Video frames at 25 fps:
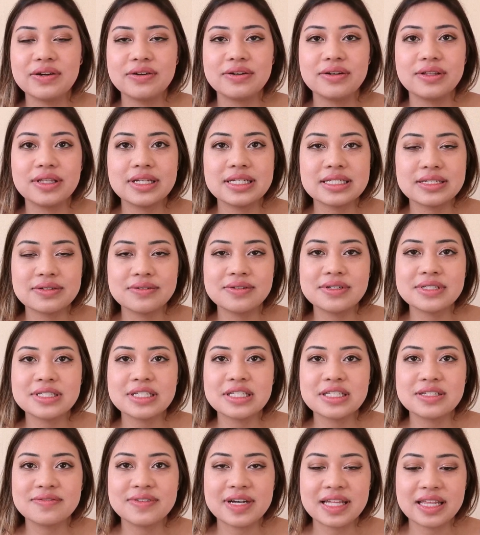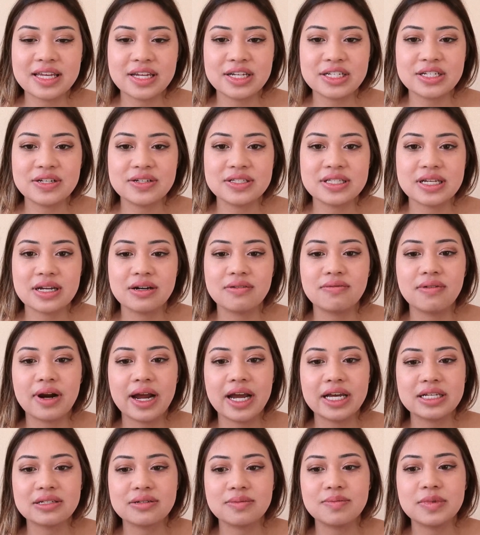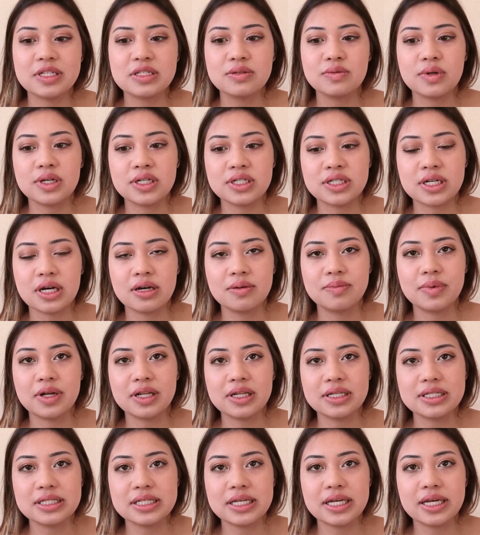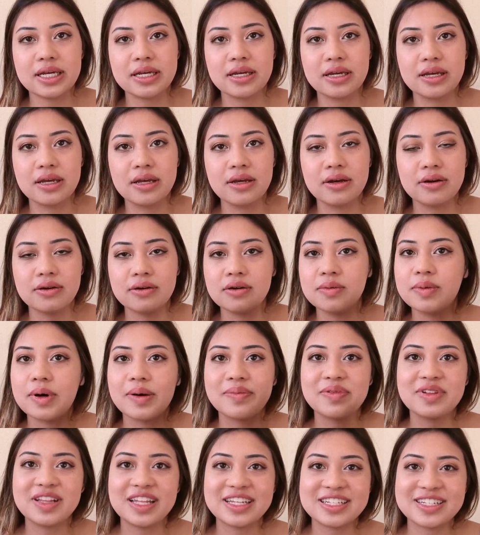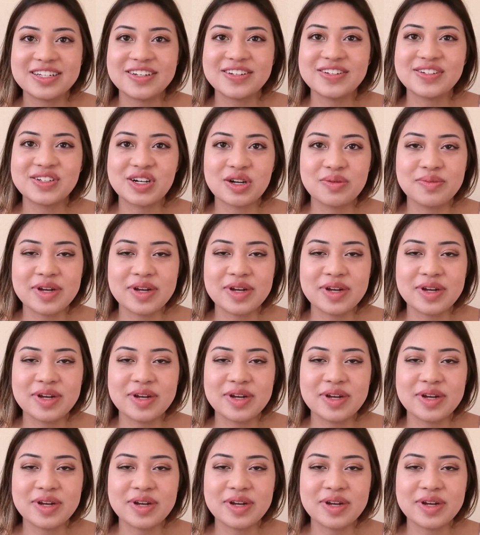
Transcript: There's all sorts of other issues that arise from this one-child policy or population control